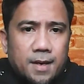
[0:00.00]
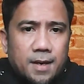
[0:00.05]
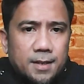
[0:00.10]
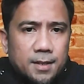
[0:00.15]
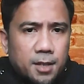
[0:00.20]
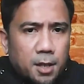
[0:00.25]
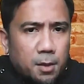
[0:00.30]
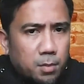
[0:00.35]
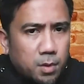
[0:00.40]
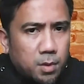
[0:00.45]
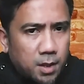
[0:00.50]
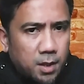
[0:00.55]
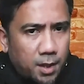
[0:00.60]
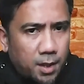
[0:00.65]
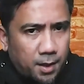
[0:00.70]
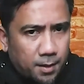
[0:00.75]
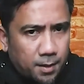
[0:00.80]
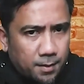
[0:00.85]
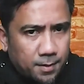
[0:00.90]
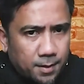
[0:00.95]
the
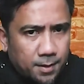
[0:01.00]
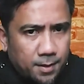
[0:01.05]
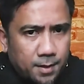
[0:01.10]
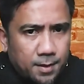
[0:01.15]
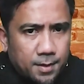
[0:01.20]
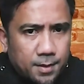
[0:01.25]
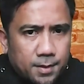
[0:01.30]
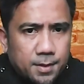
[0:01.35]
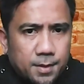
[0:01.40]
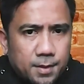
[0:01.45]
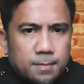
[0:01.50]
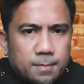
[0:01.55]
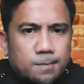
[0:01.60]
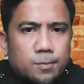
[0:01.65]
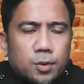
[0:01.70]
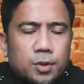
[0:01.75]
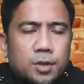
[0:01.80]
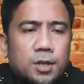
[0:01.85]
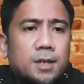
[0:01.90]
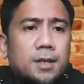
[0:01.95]
anti-Berlin, yes,
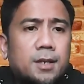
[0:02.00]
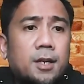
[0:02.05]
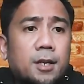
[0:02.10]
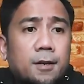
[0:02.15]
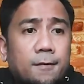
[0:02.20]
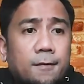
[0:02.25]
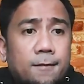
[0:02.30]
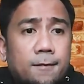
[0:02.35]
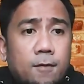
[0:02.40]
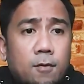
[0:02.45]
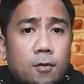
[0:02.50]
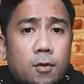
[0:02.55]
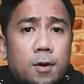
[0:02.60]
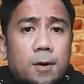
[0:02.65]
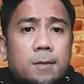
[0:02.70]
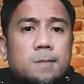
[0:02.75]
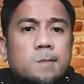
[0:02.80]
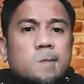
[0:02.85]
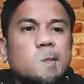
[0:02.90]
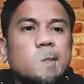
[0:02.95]
protecting
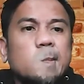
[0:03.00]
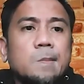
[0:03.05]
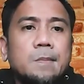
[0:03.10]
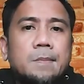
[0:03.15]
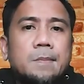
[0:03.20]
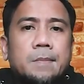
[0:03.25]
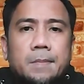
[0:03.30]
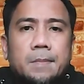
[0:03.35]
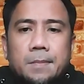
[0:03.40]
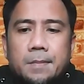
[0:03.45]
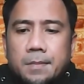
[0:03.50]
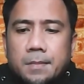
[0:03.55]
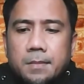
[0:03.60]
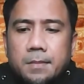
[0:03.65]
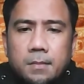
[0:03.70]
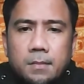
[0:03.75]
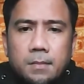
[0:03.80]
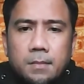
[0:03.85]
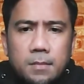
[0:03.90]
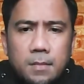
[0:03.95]
e4.
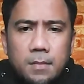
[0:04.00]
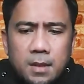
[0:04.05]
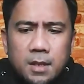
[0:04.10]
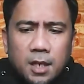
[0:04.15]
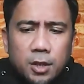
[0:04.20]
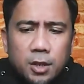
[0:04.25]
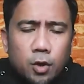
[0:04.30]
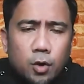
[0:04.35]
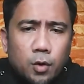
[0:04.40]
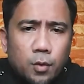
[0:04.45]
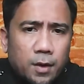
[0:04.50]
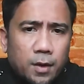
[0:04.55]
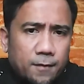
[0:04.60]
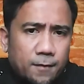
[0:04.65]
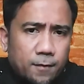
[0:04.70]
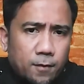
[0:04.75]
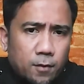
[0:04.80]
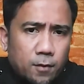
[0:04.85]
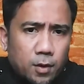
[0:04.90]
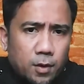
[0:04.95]
Not
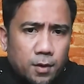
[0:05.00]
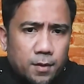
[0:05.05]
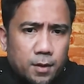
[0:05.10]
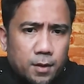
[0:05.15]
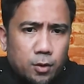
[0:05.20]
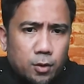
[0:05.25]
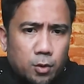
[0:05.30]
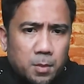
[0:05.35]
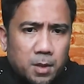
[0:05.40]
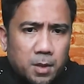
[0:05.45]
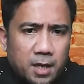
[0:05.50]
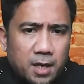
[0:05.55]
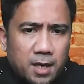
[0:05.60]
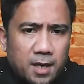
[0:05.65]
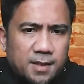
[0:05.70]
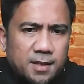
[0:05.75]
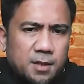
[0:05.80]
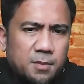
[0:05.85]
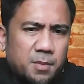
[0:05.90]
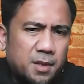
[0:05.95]
going for the normal
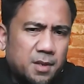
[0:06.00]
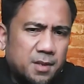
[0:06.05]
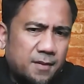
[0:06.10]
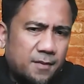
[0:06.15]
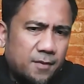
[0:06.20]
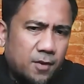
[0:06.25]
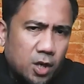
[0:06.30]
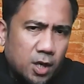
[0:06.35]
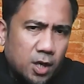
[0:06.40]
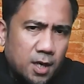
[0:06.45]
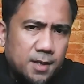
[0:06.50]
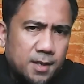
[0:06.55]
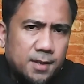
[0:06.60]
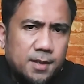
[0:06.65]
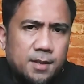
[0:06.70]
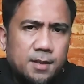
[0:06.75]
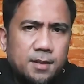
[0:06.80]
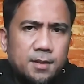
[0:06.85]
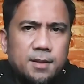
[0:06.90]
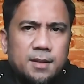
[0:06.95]
castle, because if
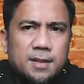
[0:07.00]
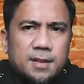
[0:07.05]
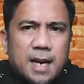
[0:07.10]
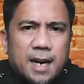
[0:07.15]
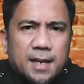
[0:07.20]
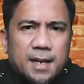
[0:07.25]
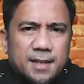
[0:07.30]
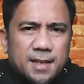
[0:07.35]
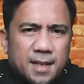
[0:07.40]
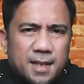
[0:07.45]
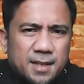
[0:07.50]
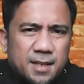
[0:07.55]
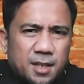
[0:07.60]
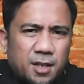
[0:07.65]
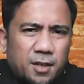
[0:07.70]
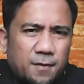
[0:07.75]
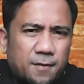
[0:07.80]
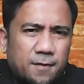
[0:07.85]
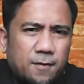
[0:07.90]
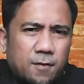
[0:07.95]
castle, knight
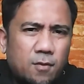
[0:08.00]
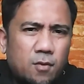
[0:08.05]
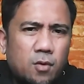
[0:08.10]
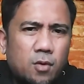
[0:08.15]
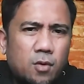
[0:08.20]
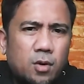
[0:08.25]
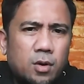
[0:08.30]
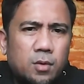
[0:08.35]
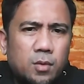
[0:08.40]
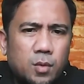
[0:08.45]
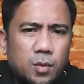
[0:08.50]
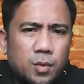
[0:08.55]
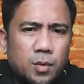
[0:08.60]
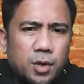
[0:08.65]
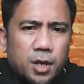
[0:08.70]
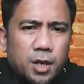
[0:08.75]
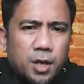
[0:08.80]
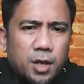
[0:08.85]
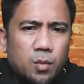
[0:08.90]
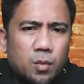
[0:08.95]
takes e4,
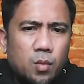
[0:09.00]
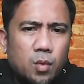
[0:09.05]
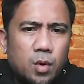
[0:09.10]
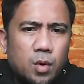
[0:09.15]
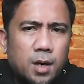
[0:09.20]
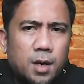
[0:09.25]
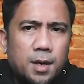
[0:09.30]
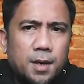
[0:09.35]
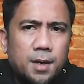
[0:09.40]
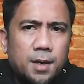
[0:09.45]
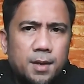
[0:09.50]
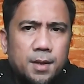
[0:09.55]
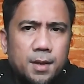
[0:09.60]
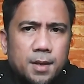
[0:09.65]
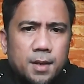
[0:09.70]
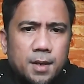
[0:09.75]
rook e1,